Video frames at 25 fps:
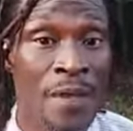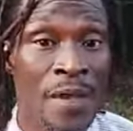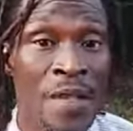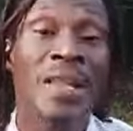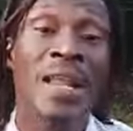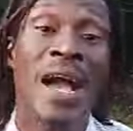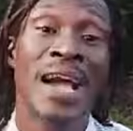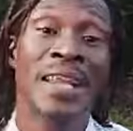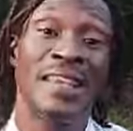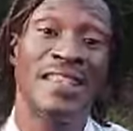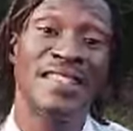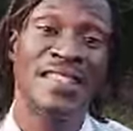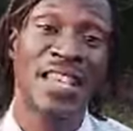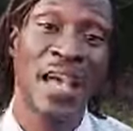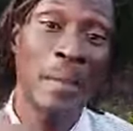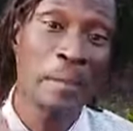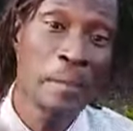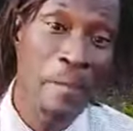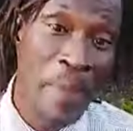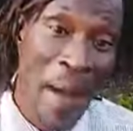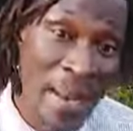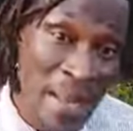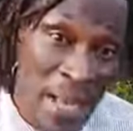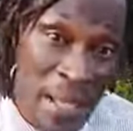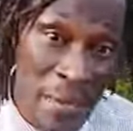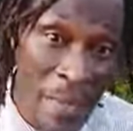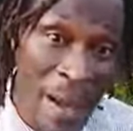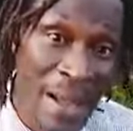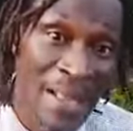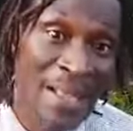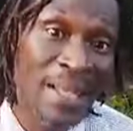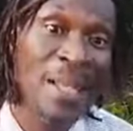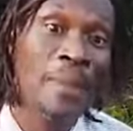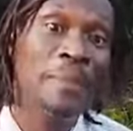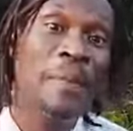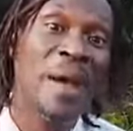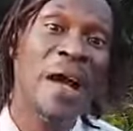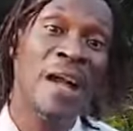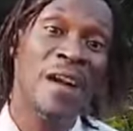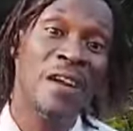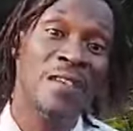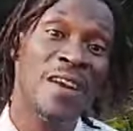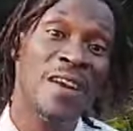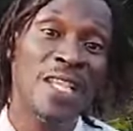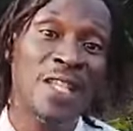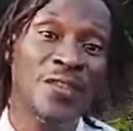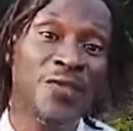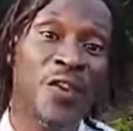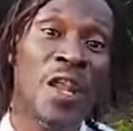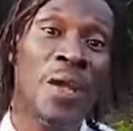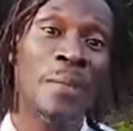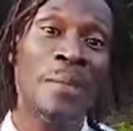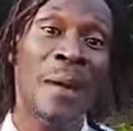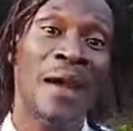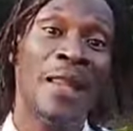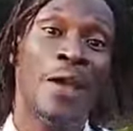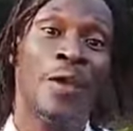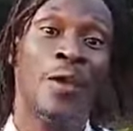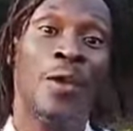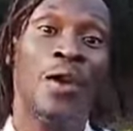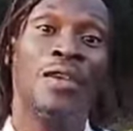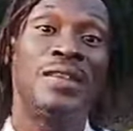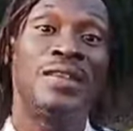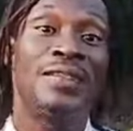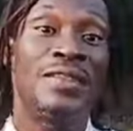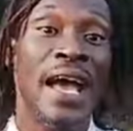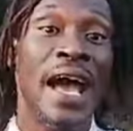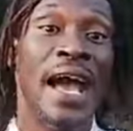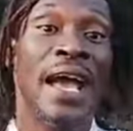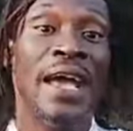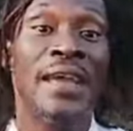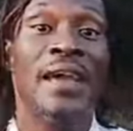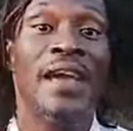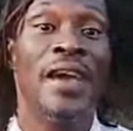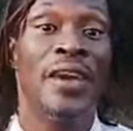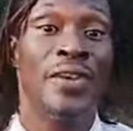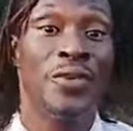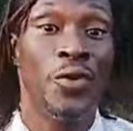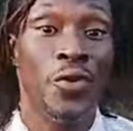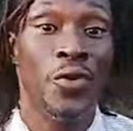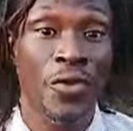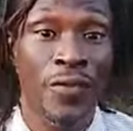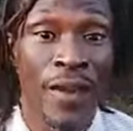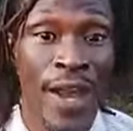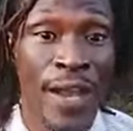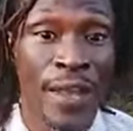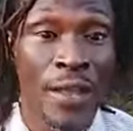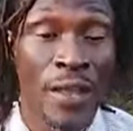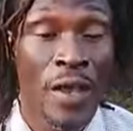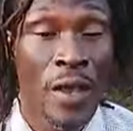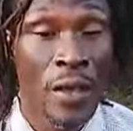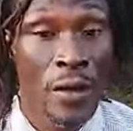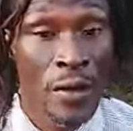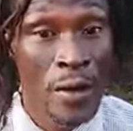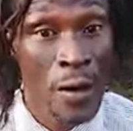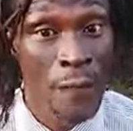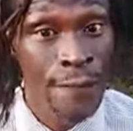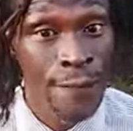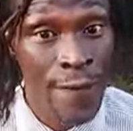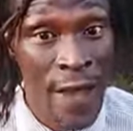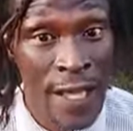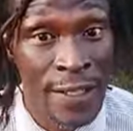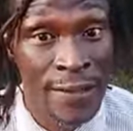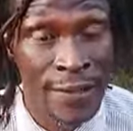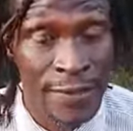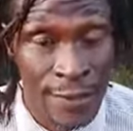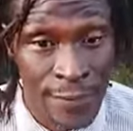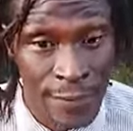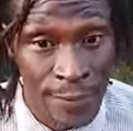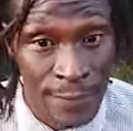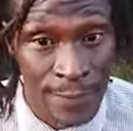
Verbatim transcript: Now the same panic back the people creates for the man and go inside Ukraine, go fight.